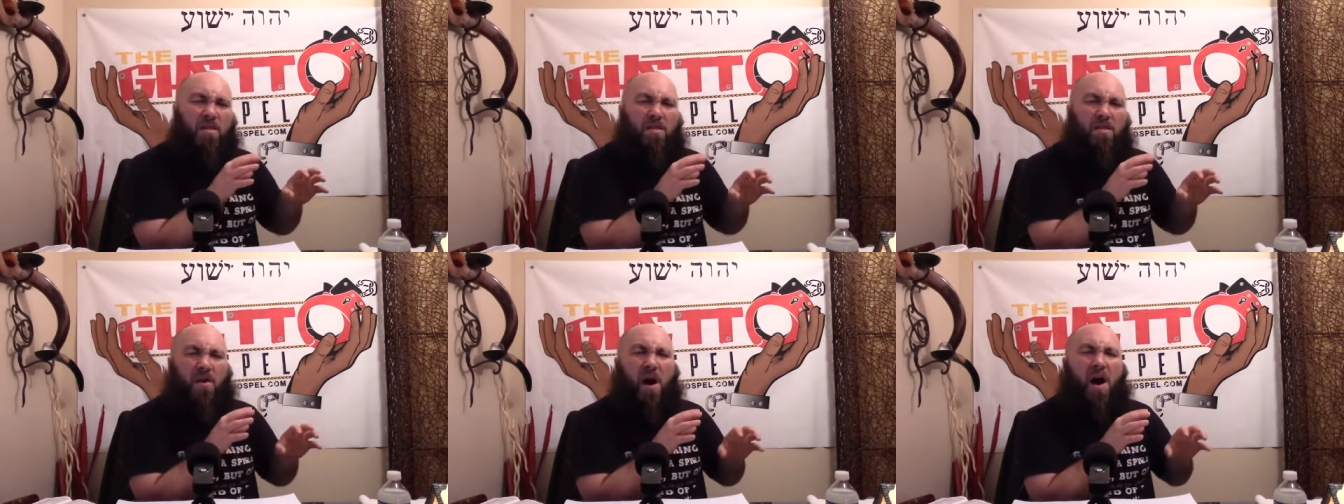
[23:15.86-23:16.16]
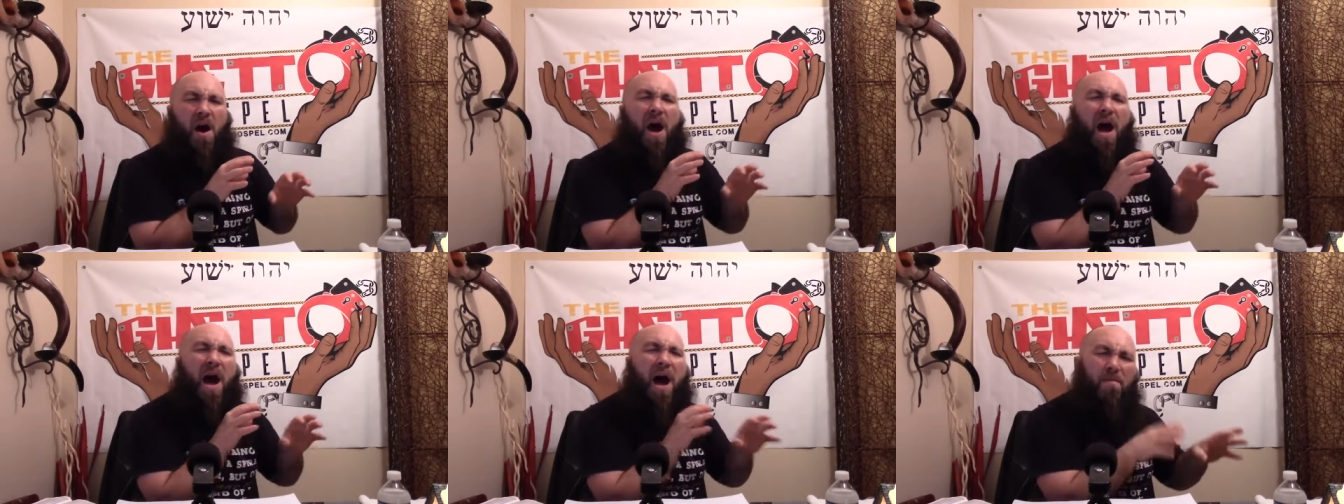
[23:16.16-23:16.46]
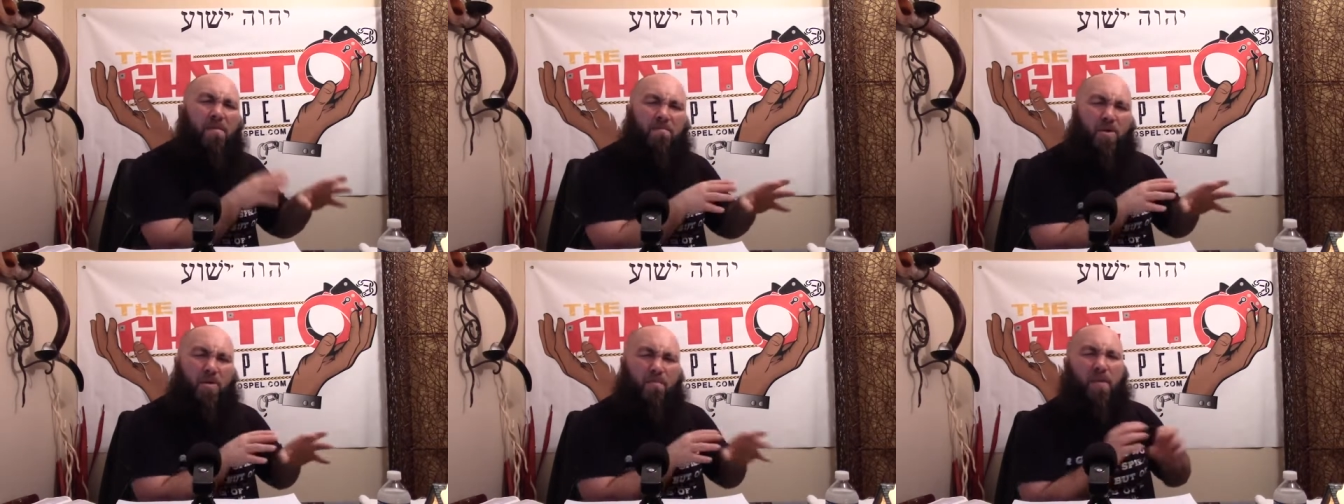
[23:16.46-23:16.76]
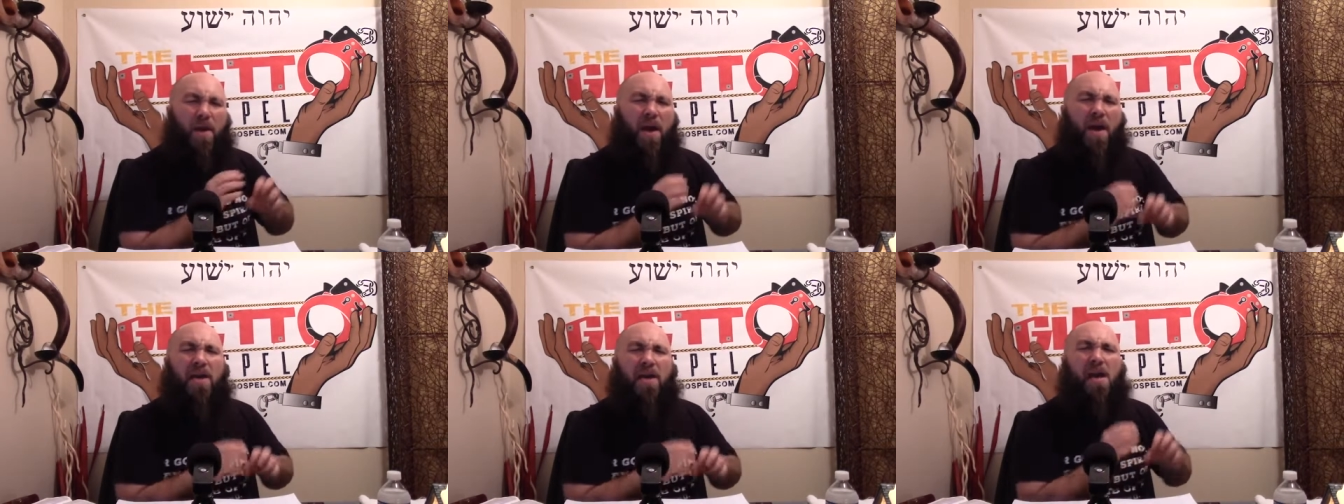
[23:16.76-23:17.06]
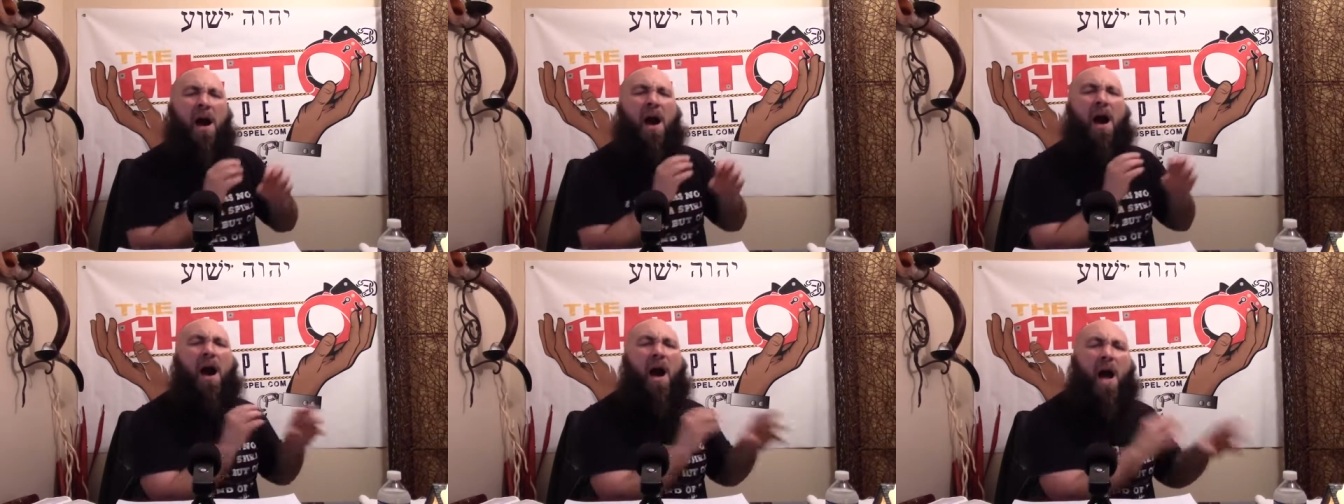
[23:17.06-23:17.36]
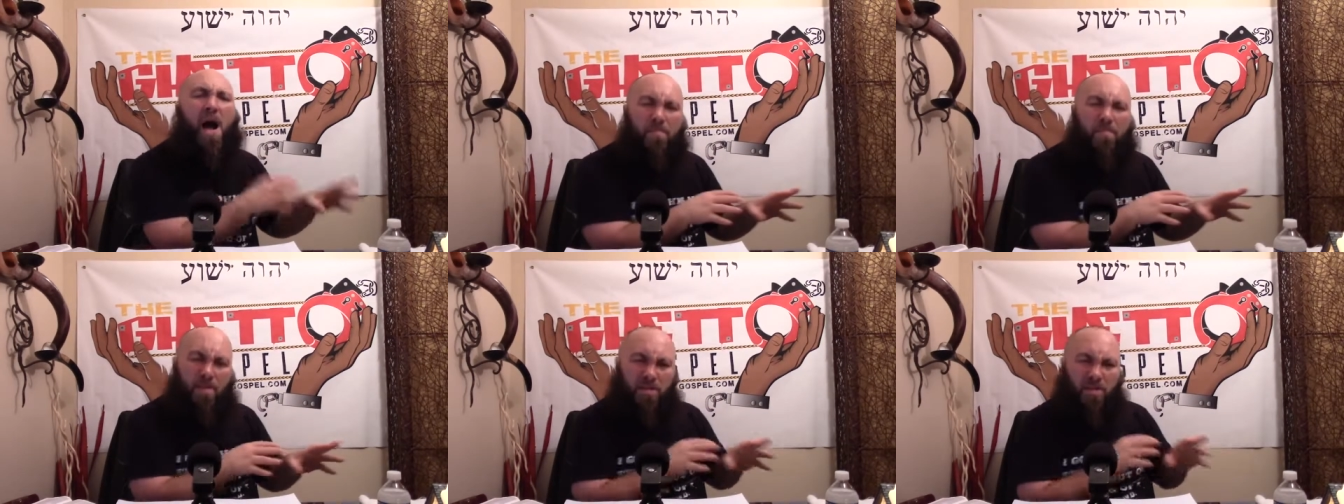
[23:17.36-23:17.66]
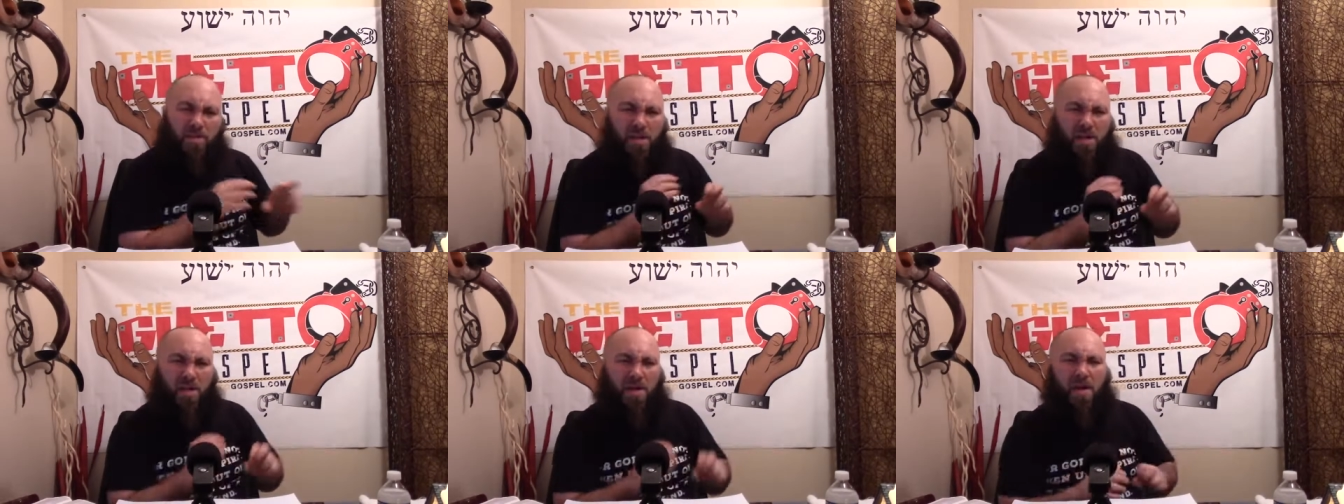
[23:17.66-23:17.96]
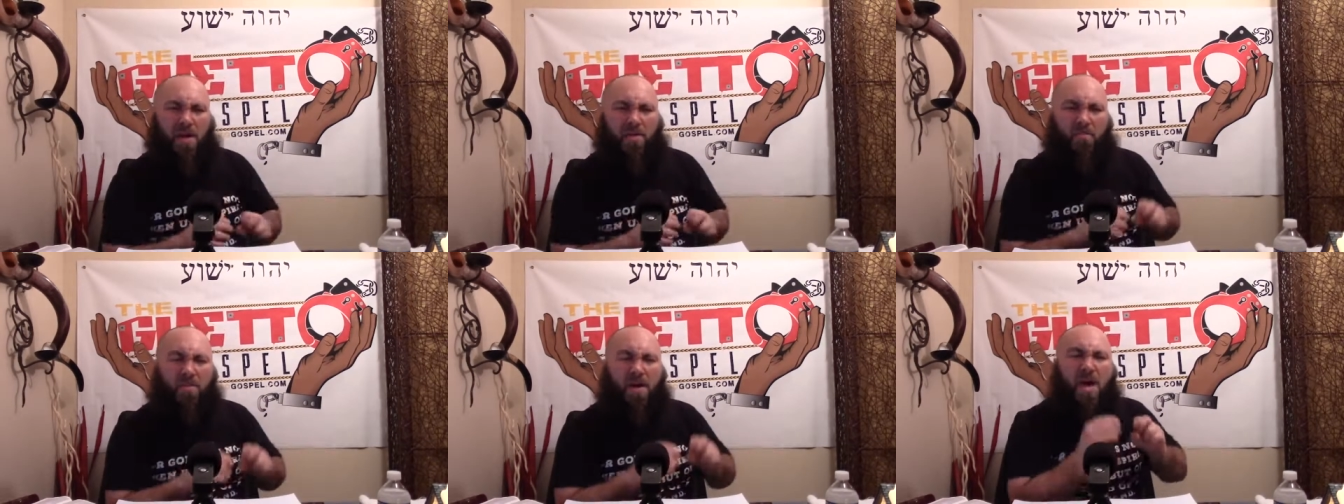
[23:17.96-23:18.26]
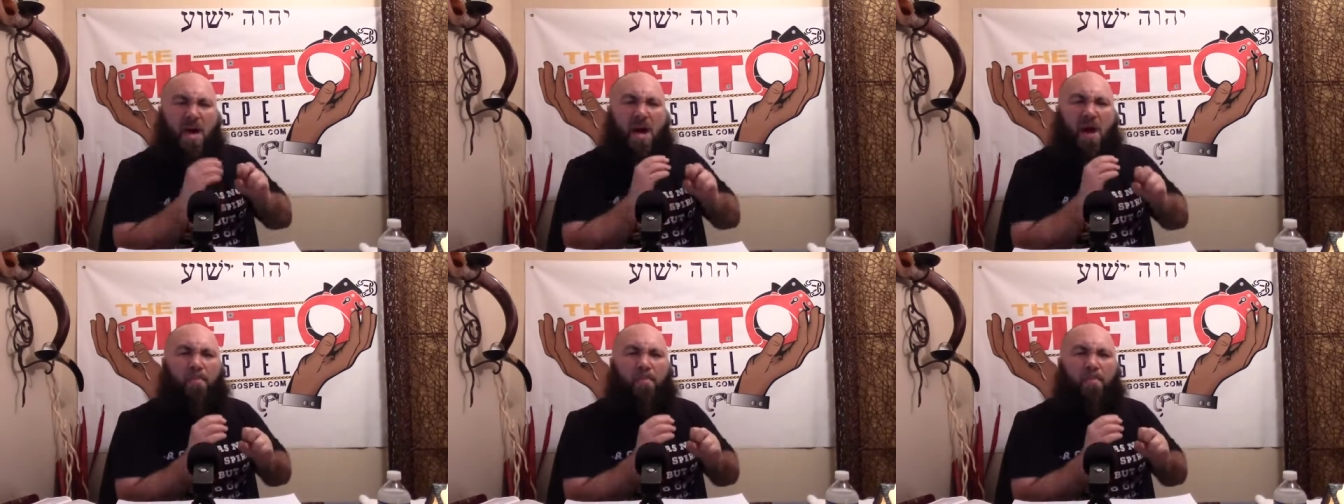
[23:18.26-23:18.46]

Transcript: hom- you're paying homage to him